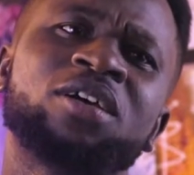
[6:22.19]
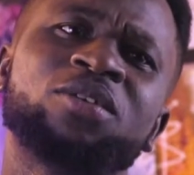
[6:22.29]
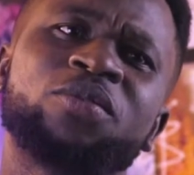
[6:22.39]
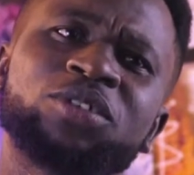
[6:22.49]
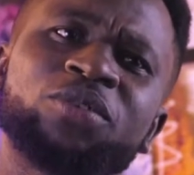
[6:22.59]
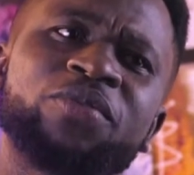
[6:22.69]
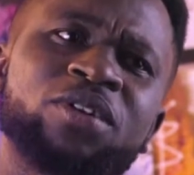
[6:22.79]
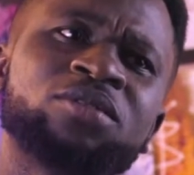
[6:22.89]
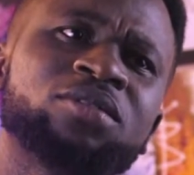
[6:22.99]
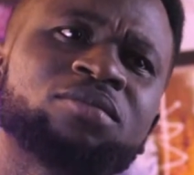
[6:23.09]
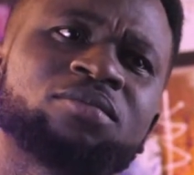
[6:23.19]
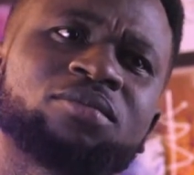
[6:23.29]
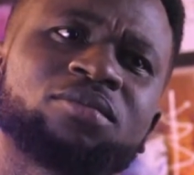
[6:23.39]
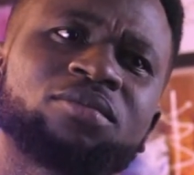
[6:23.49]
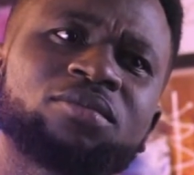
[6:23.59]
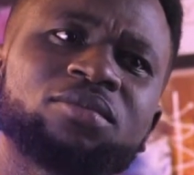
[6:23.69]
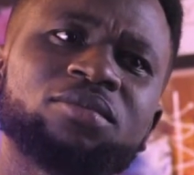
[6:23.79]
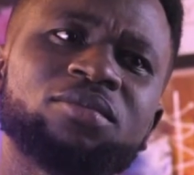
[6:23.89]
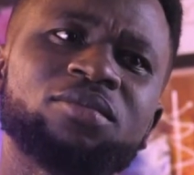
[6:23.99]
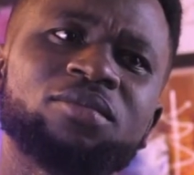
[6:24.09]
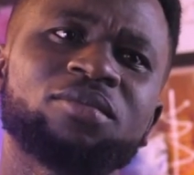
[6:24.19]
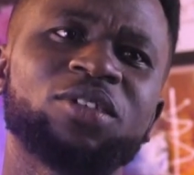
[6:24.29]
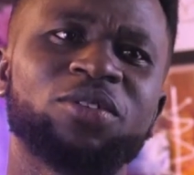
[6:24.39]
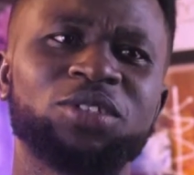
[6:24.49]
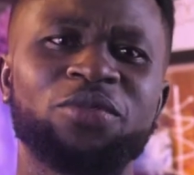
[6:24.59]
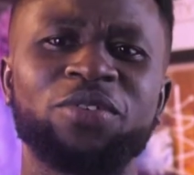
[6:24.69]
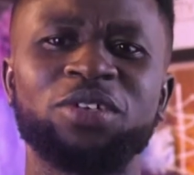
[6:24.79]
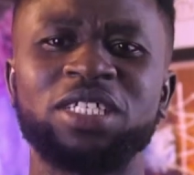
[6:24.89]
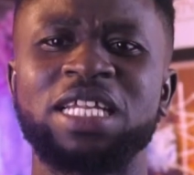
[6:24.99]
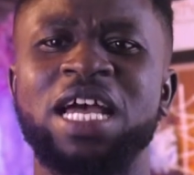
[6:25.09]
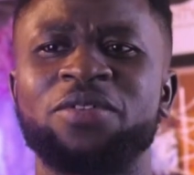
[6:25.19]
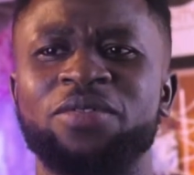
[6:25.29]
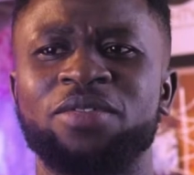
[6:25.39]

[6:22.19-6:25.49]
you've also failed. You've also failed in life,